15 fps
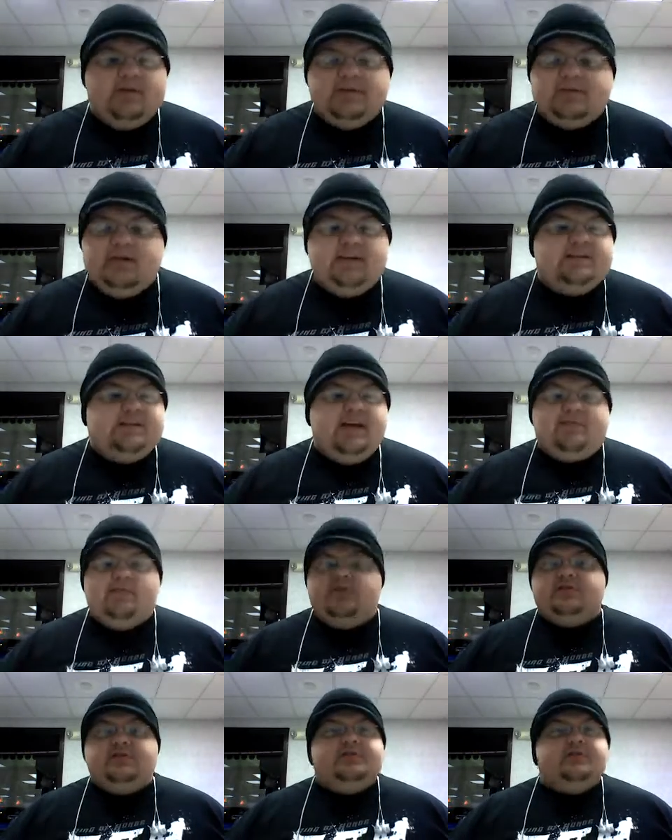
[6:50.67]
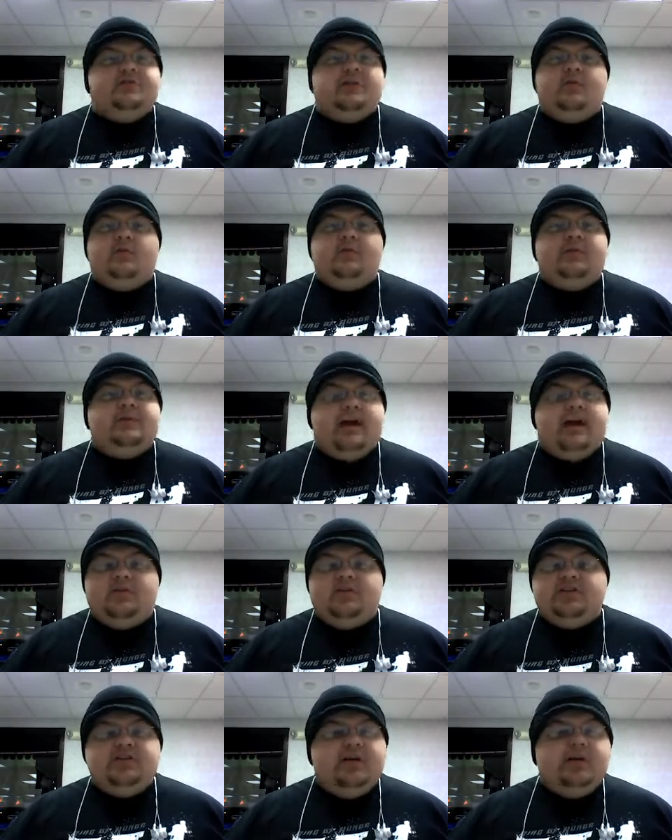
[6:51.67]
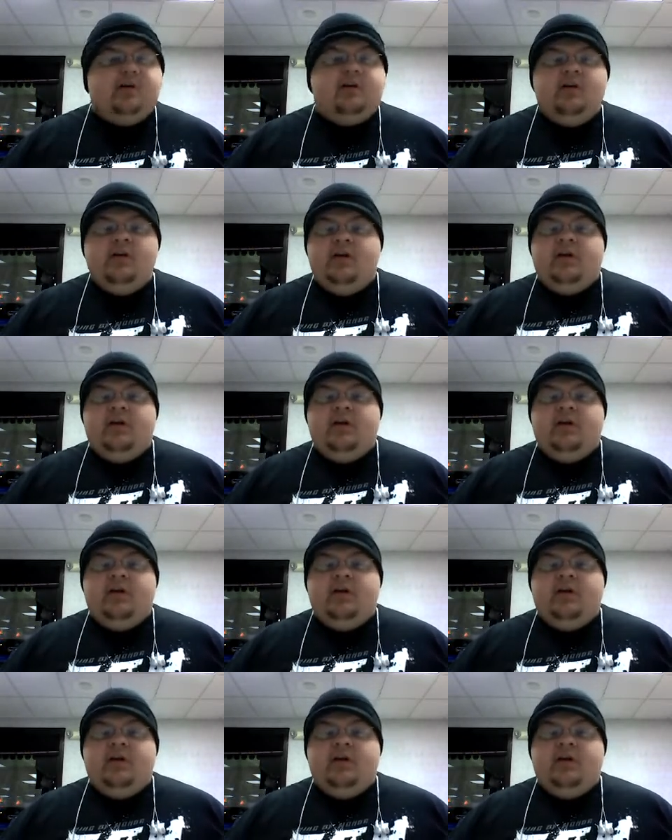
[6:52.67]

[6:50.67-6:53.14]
He's Davey Richards is going to win the title this year,